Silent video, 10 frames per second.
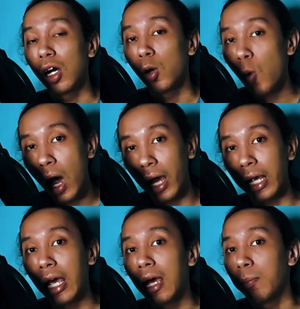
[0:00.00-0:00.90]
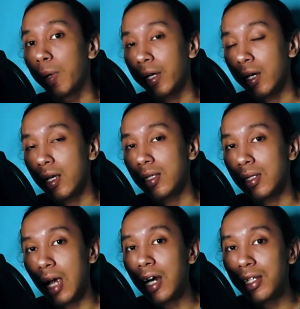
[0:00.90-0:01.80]
Why? Because
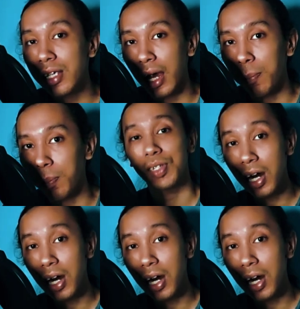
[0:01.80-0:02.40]
Turn Type